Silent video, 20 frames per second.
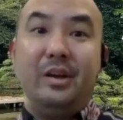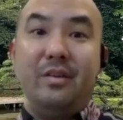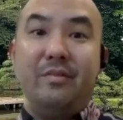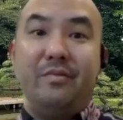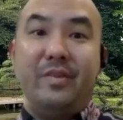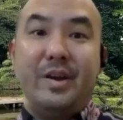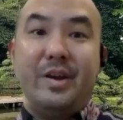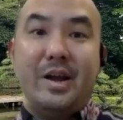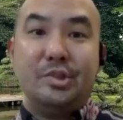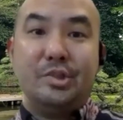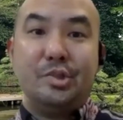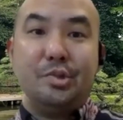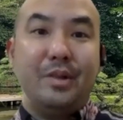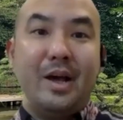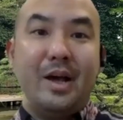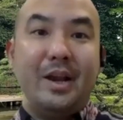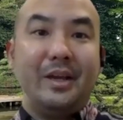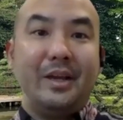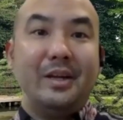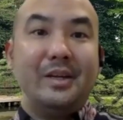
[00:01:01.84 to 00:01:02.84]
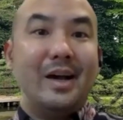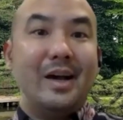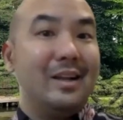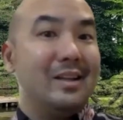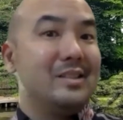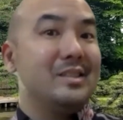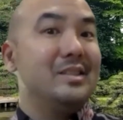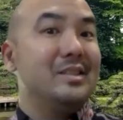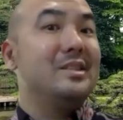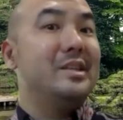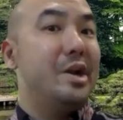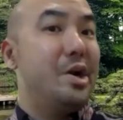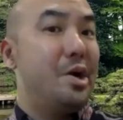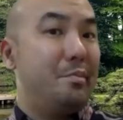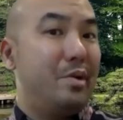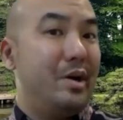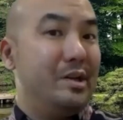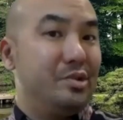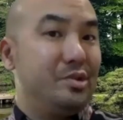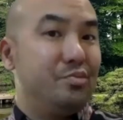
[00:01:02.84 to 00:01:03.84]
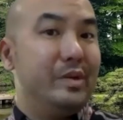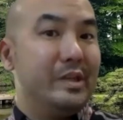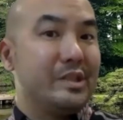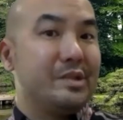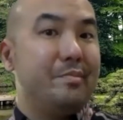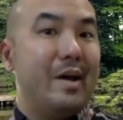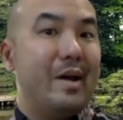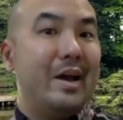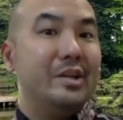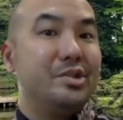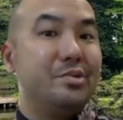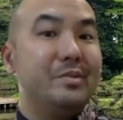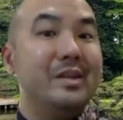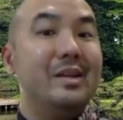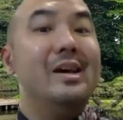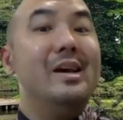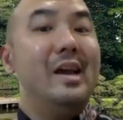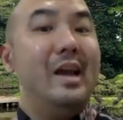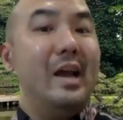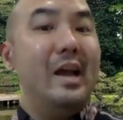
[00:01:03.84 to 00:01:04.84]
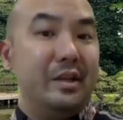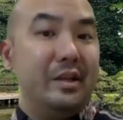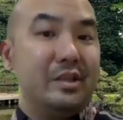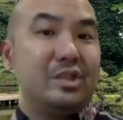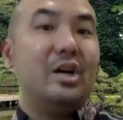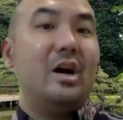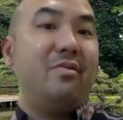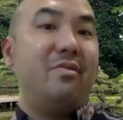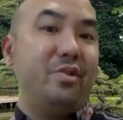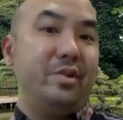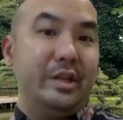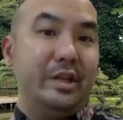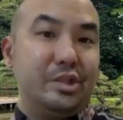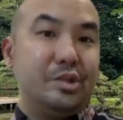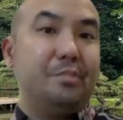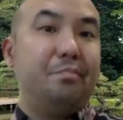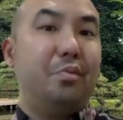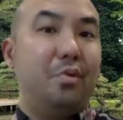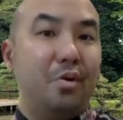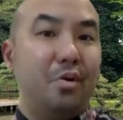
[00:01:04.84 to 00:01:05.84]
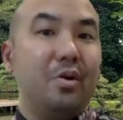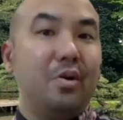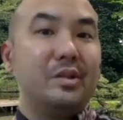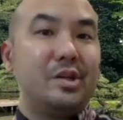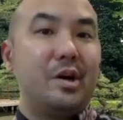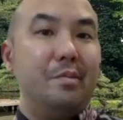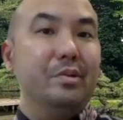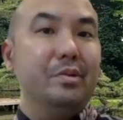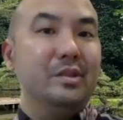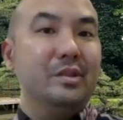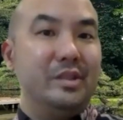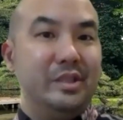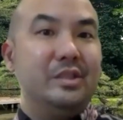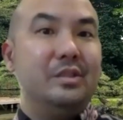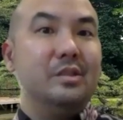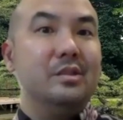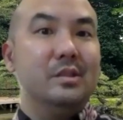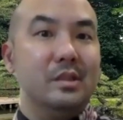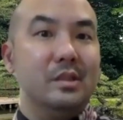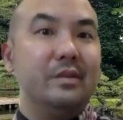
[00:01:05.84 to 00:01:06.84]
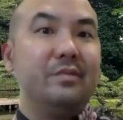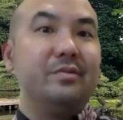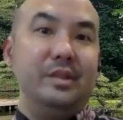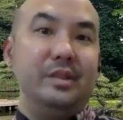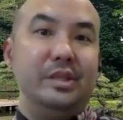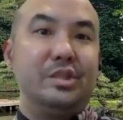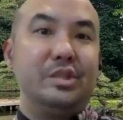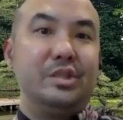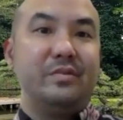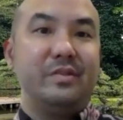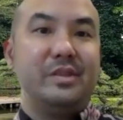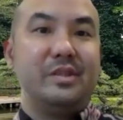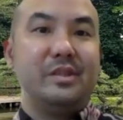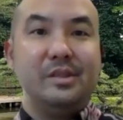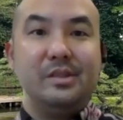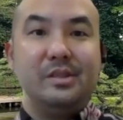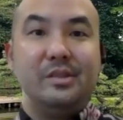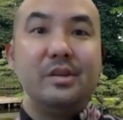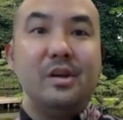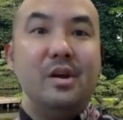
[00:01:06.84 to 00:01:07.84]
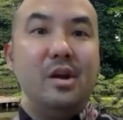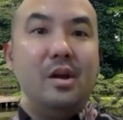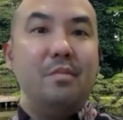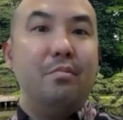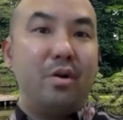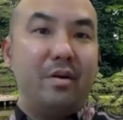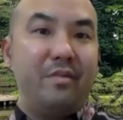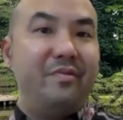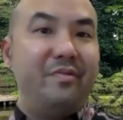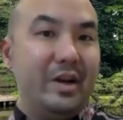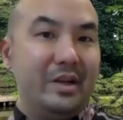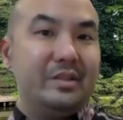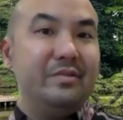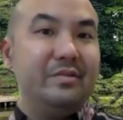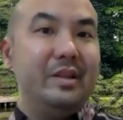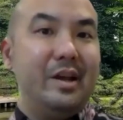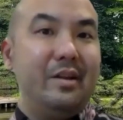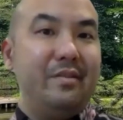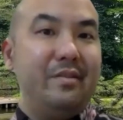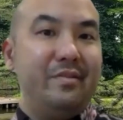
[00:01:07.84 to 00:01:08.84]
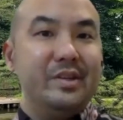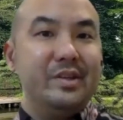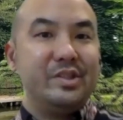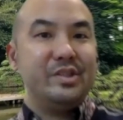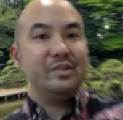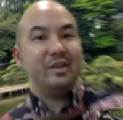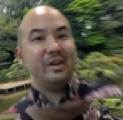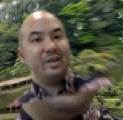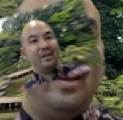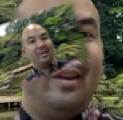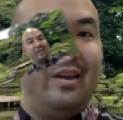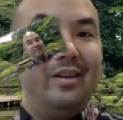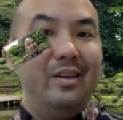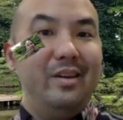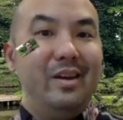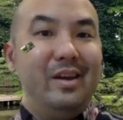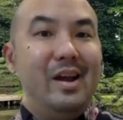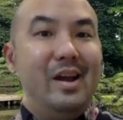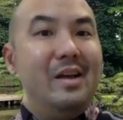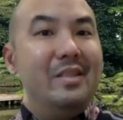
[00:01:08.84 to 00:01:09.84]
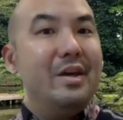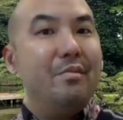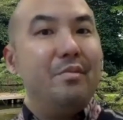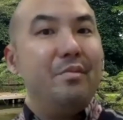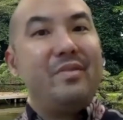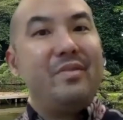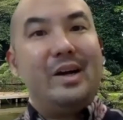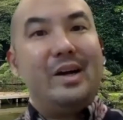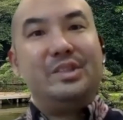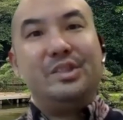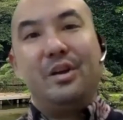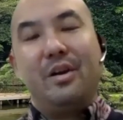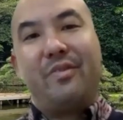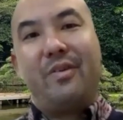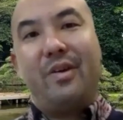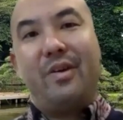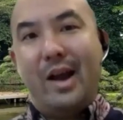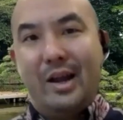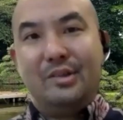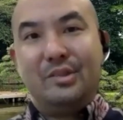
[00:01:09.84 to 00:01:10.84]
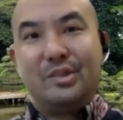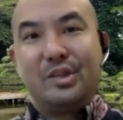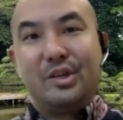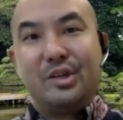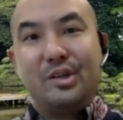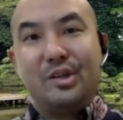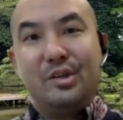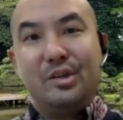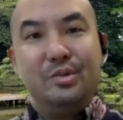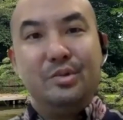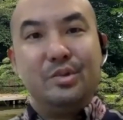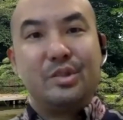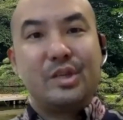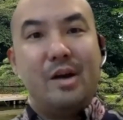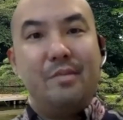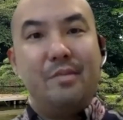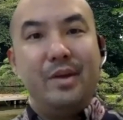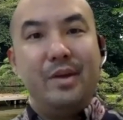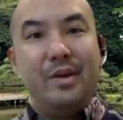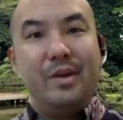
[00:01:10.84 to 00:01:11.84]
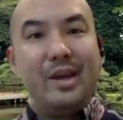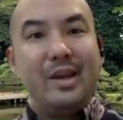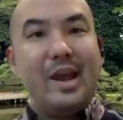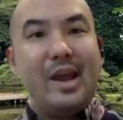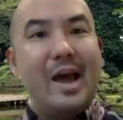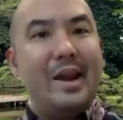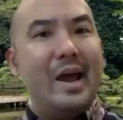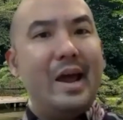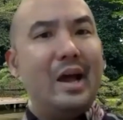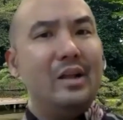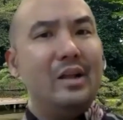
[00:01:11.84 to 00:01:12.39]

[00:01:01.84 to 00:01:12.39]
on financial planning and analysis and enterprise risk management and the software that supports our ability to deliver these services more effectively and efficiently. Then we've got Jennifer Elder, who's coming in and